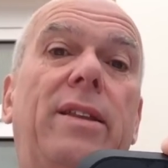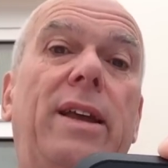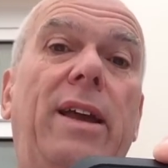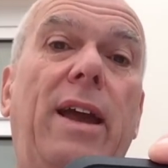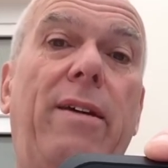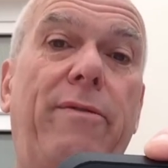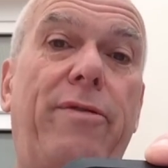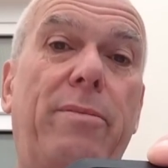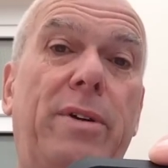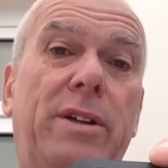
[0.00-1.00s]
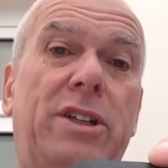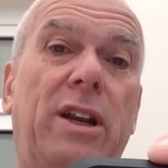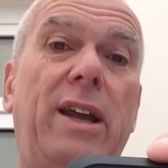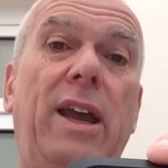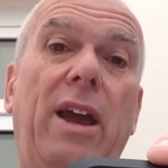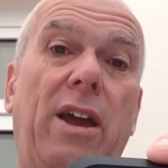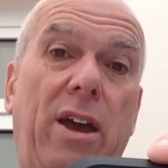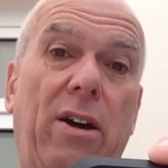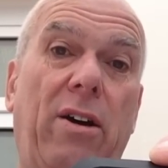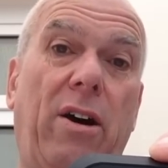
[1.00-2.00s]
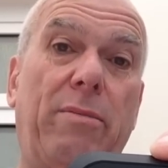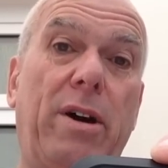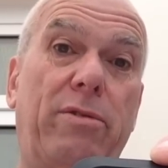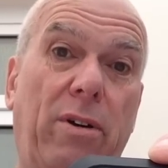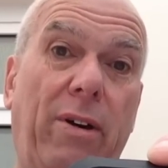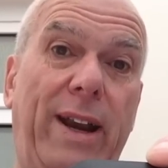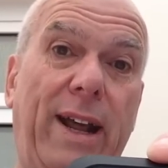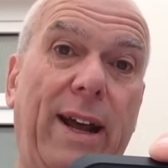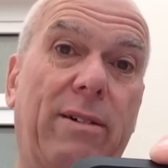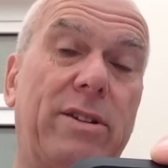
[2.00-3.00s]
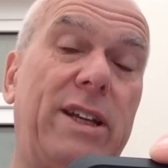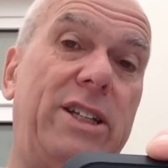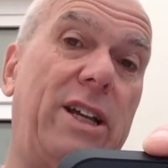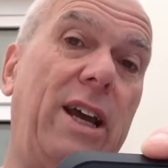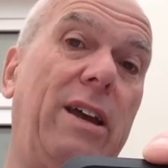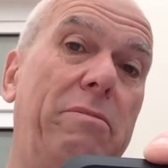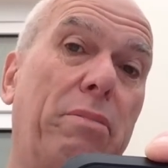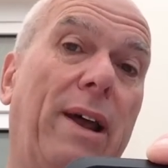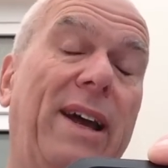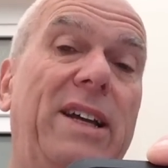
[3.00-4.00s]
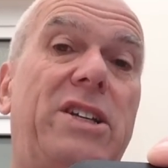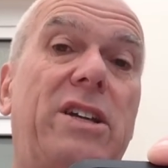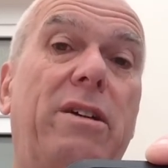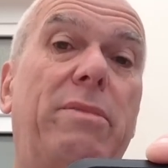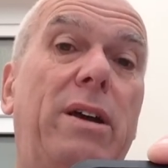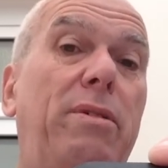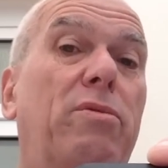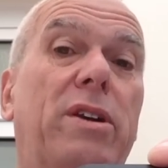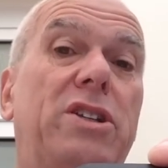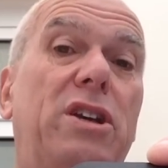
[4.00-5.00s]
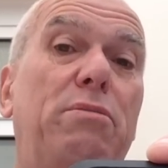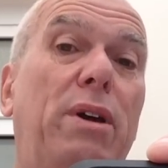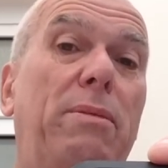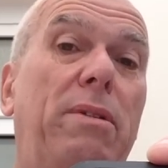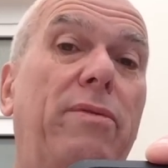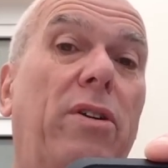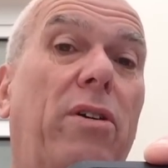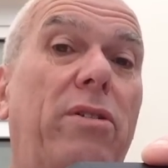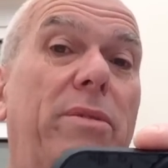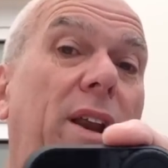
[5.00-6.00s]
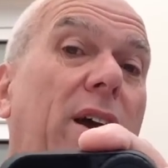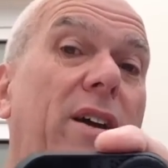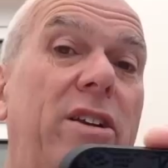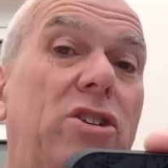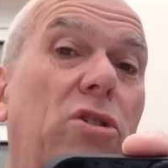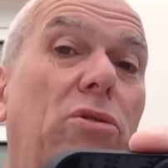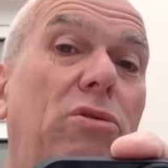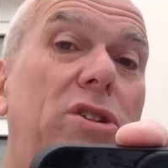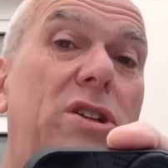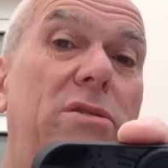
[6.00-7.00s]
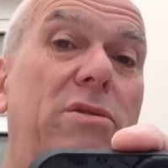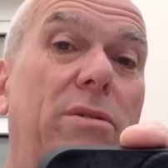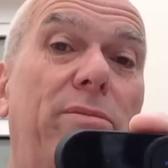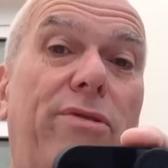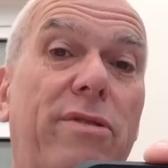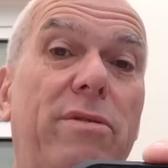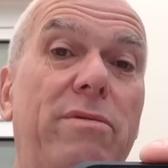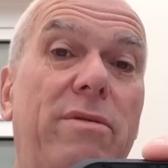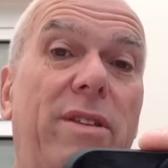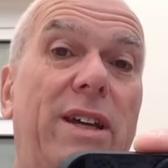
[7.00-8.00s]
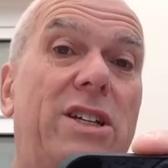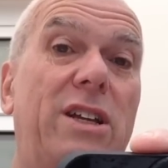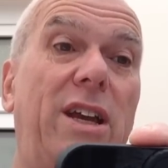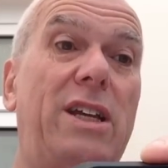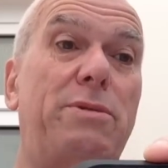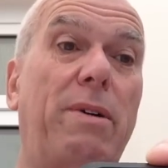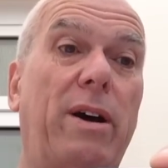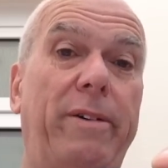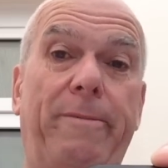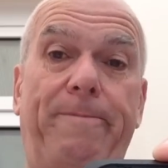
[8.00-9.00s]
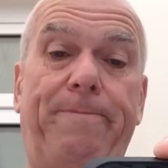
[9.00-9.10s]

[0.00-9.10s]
the infamously calm ride out is taking place, so maybe one or two people have got them and I can talk to them through this gizmo.